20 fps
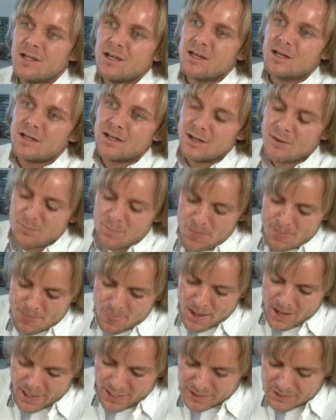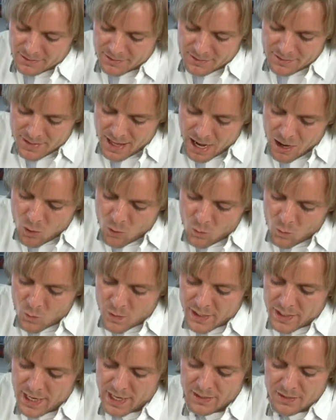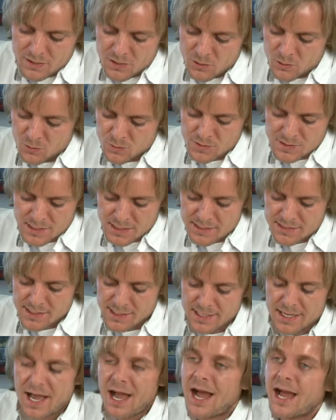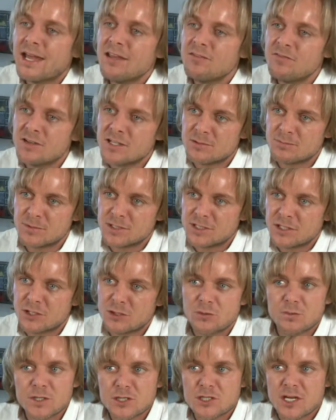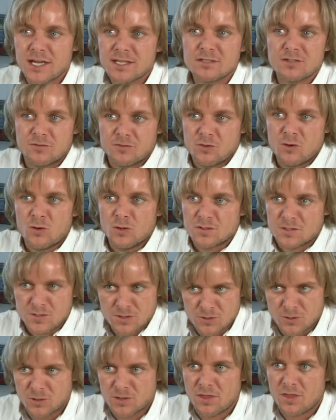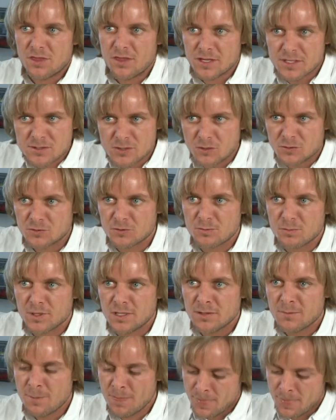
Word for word: um, and now we can use, let's say, a high filled material, which has, of course, a certain thixotropy.